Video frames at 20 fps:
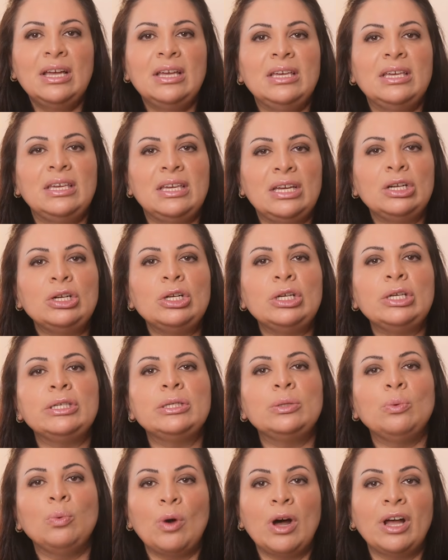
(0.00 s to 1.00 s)
Here
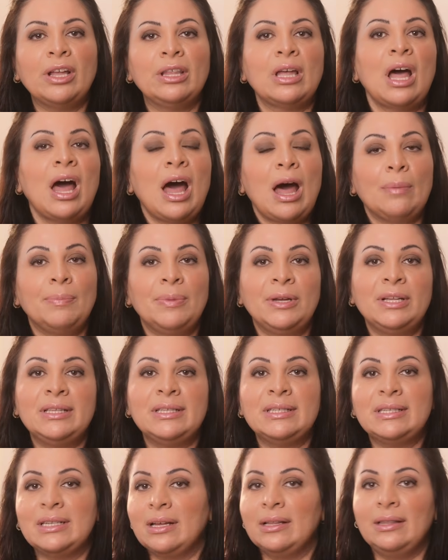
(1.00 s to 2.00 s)
is what
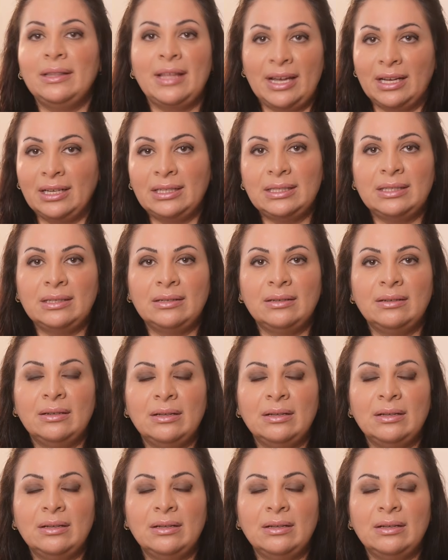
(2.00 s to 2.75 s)
happens next.